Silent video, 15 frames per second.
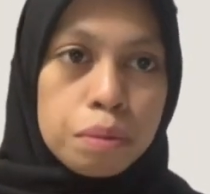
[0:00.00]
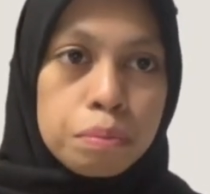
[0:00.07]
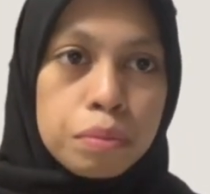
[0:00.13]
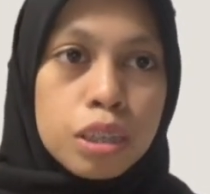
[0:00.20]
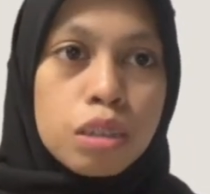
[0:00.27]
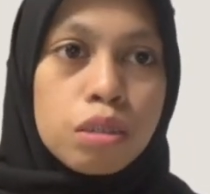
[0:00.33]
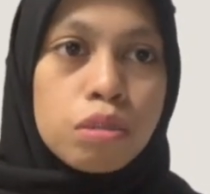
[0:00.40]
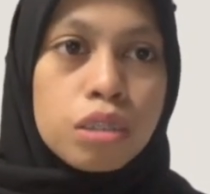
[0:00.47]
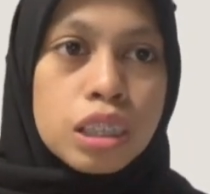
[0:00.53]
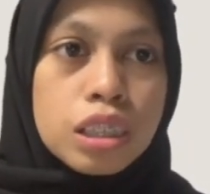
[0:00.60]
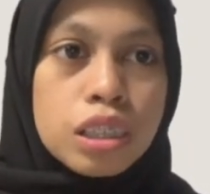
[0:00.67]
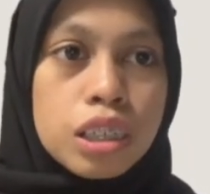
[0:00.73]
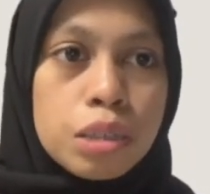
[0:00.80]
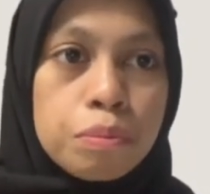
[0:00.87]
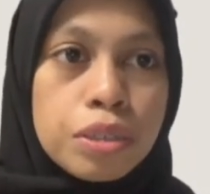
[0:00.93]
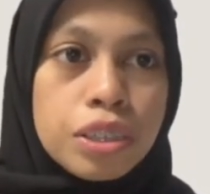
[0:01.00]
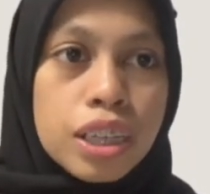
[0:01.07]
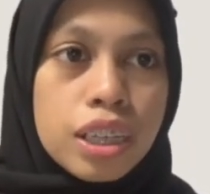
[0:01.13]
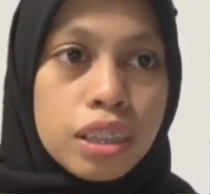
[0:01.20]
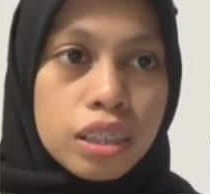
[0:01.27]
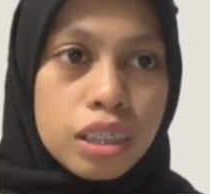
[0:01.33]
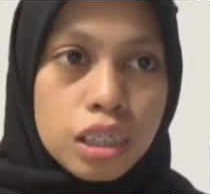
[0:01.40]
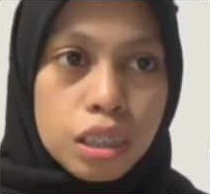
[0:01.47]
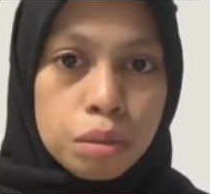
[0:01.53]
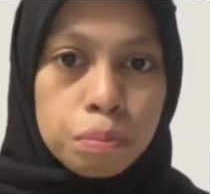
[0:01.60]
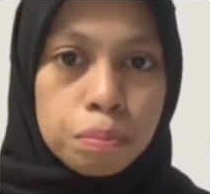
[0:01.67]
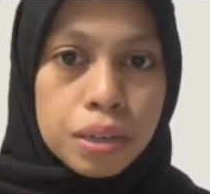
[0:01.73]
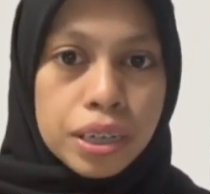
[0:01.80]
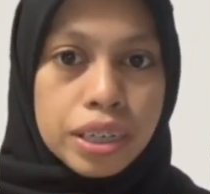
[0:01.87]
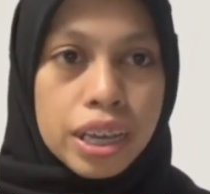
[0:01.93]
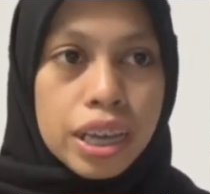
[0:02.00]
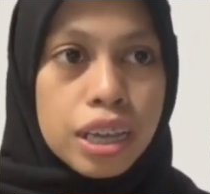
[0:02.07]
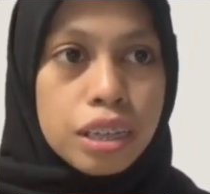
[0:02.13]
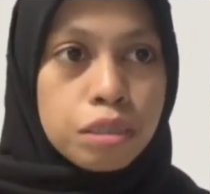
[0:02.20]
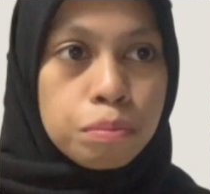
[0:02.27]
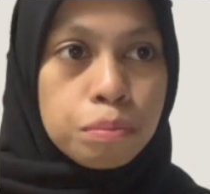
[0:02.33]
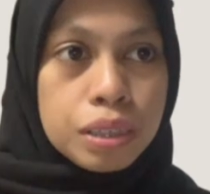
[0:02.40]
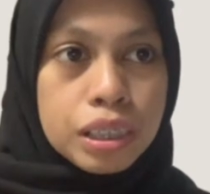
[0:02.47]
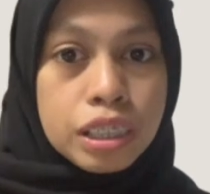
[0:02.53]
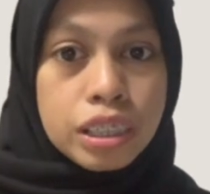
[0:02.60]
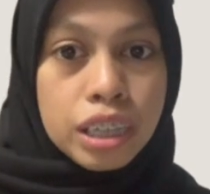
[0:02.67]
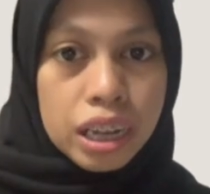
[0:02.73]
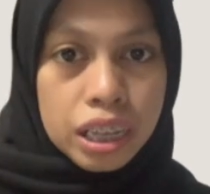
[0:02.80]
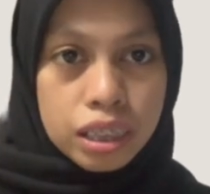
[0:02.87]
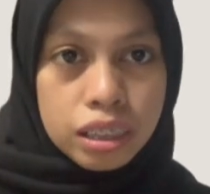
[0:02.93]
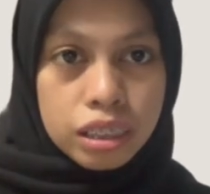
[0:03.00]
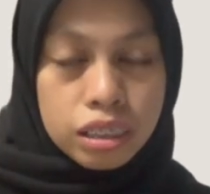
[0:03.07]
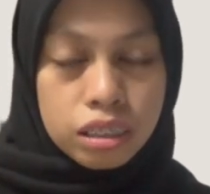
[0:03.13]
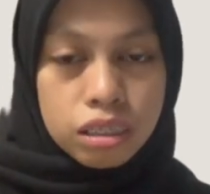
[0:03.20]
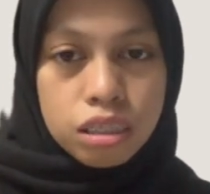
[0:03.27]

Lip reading: Below is represented part that has been selected.